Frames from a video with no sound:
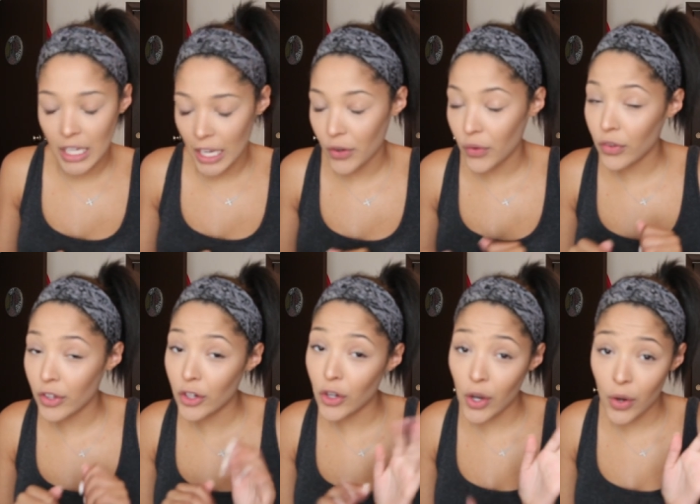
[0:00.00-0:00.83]
I don't
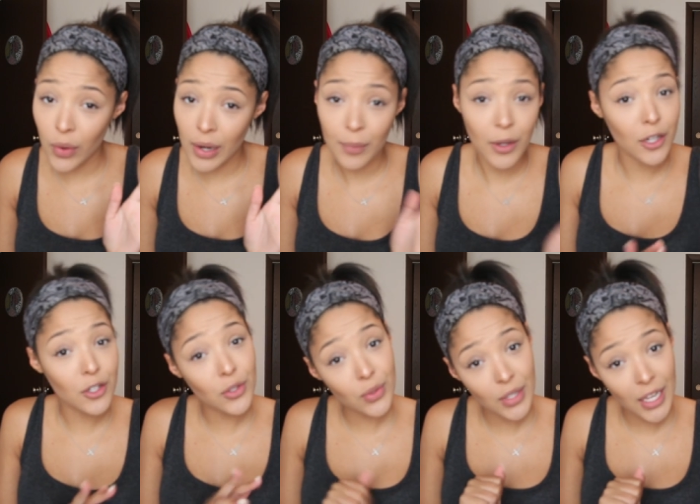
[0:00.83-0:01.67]
really know what I'm going to
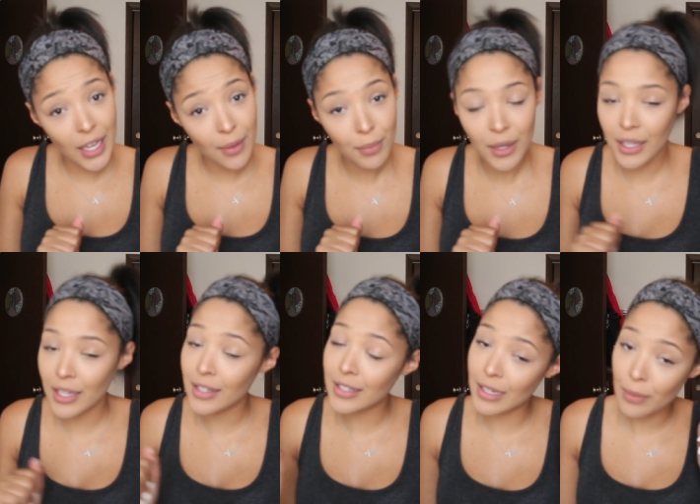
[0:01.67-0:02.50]
do yet, but
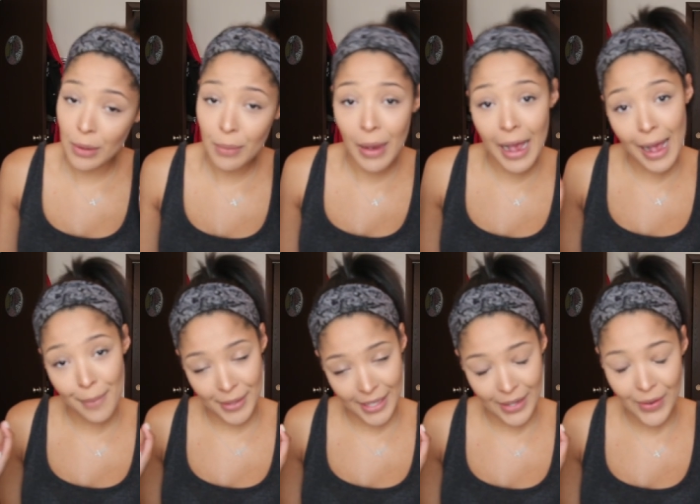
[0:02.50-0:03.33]
it's going to be
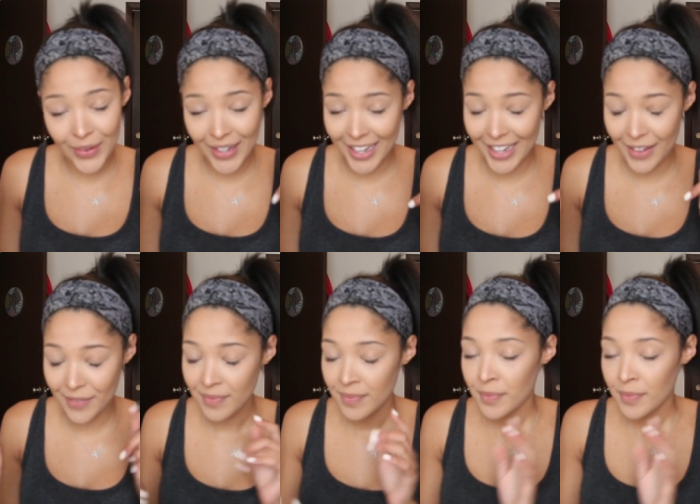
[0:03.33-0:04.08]
popping, okay?